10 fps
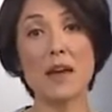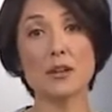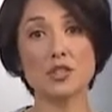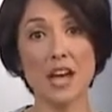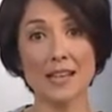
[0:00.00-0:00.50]
the
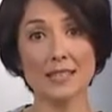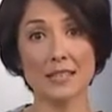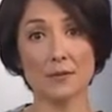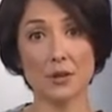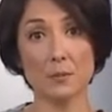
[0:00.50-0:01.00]
metal
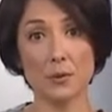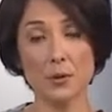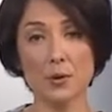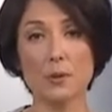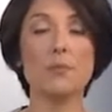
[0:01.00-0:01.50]
chassis of the
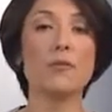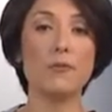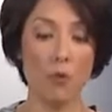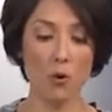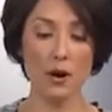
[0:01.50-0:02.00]
computer
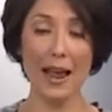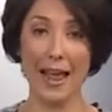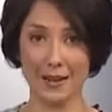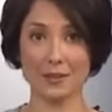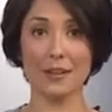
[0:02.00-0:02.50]
before
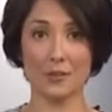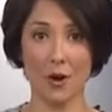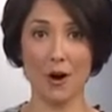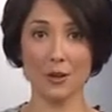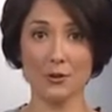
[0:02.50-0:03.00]
handling the
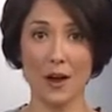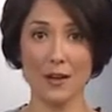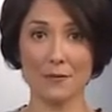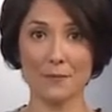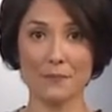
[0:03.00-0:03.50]
hard
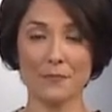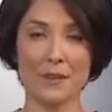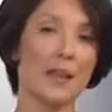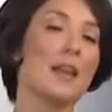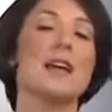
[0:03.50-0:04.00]
drive.
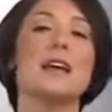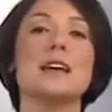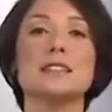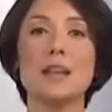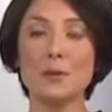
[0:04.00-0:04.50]

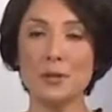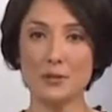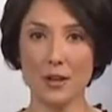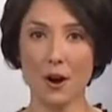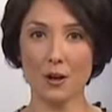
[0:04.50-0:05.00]

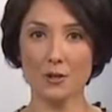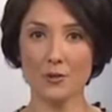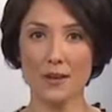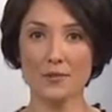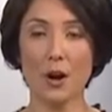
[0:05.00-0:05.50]
WD hard
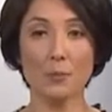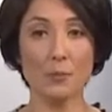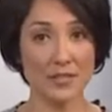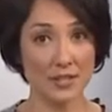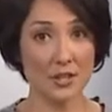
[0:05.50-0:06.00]
drives are
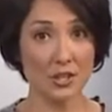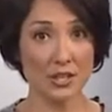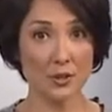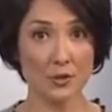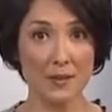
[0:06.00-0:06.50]
precision
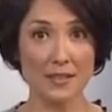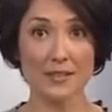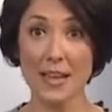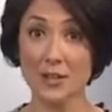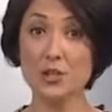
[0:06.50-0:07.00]

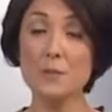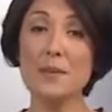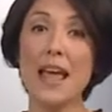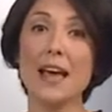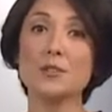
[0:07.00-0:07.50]
instruments and should
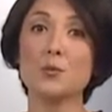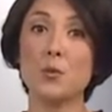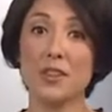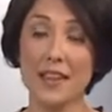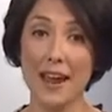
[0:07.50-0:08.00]
be handled
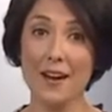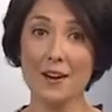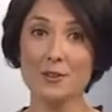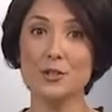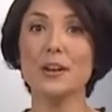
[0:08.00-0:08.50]
with
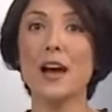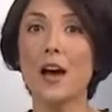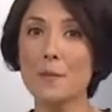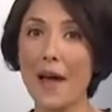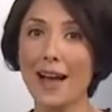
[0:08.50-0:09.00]
care during
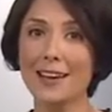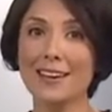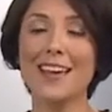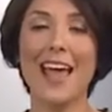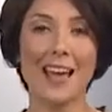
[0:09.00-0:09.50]

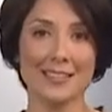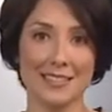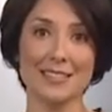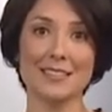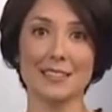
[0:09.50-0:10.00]
unpacking and
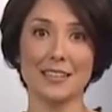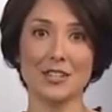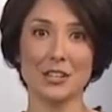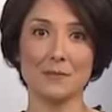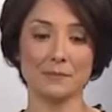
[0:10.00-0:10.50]

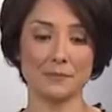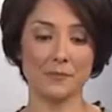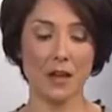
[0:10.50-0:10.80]
installation.